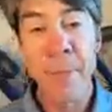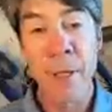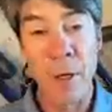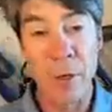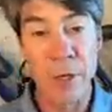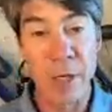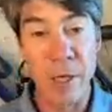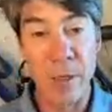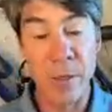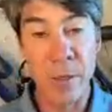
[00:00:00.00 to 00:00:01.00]
go to
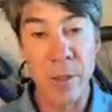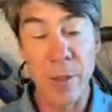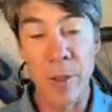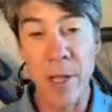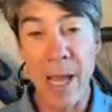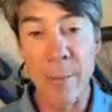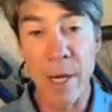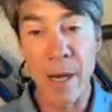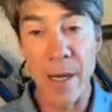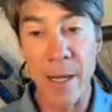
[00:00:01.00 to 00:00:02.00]
the your
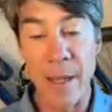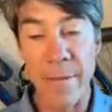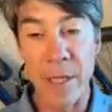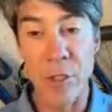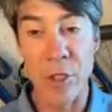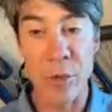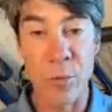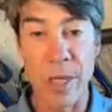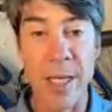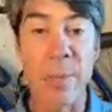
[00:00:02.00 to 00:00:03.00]
library and then just
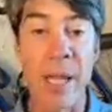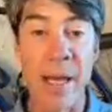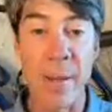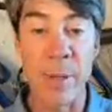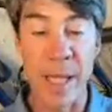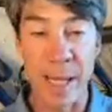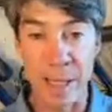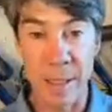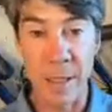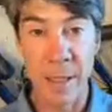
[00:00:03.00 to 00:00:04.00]
reapply the
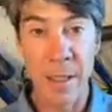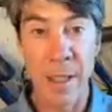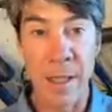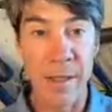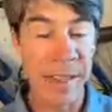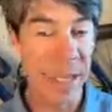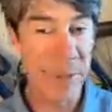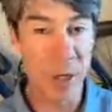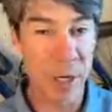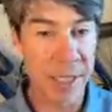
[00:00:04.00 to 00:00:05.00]
plan, uh, same
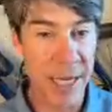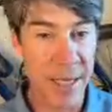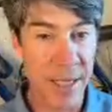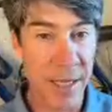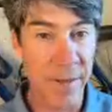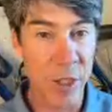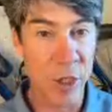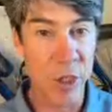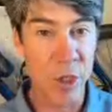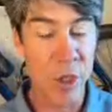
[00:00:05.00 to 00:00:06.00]
start date, and then
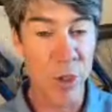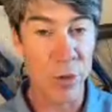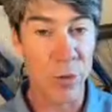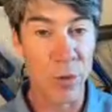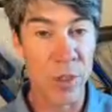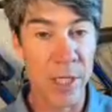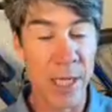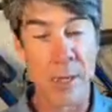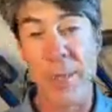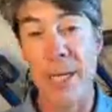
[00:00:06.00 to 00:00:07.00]
just choose
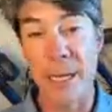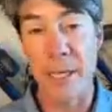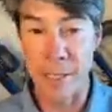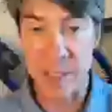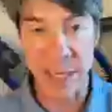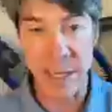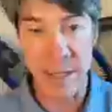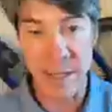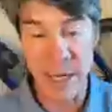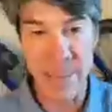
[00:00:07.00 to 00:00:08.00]
intermediate instead of
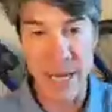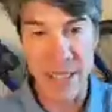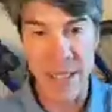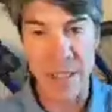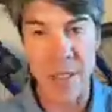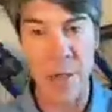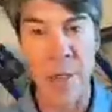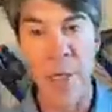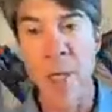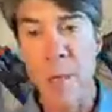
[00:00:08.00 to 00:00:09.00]
instead of basic. So,
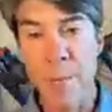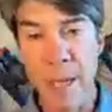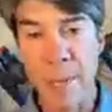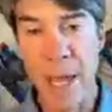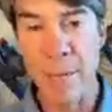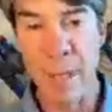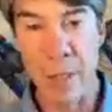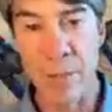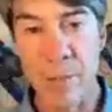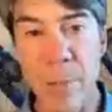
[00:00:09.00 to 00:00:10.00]
bing bang
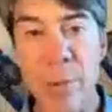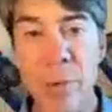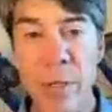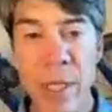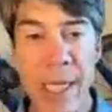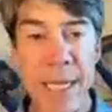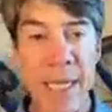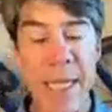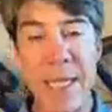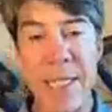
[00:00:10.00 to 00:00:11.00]
boom, pretty
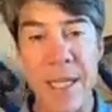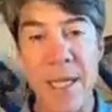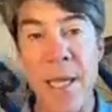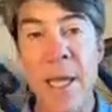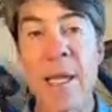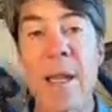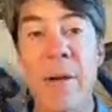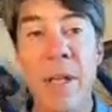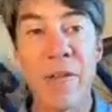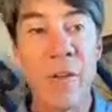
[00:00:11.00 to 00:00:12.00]
easy. Now,
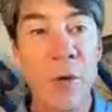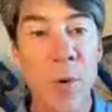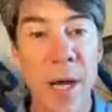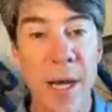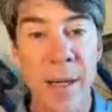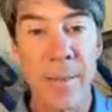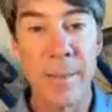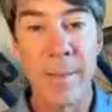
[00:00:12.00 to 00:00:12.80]
if you uh,